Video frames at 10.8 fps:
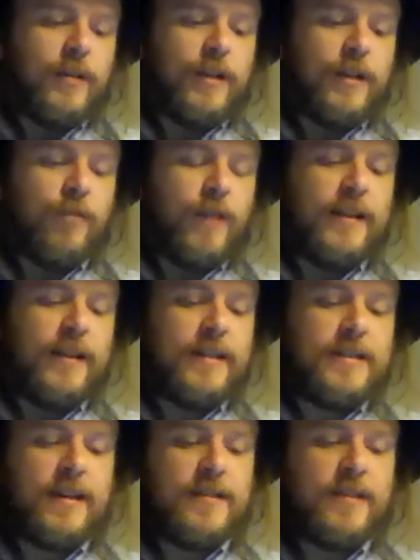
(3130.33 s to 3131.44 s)
Only the
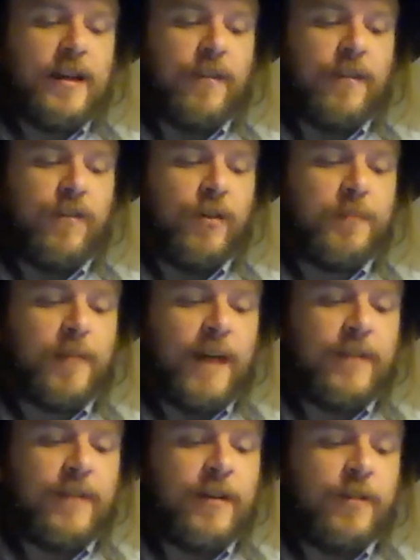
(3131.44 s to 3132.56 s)
wealthiest kids can afford
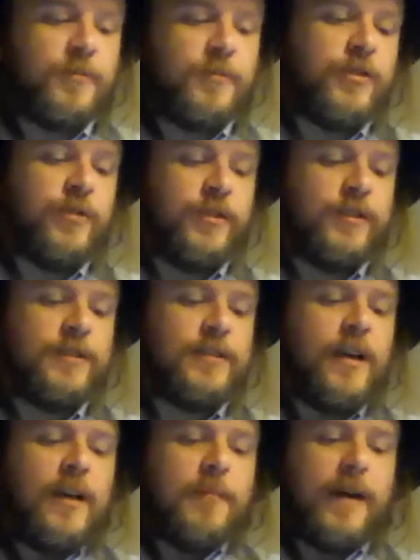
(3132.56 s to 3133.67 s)
private in-home tutors.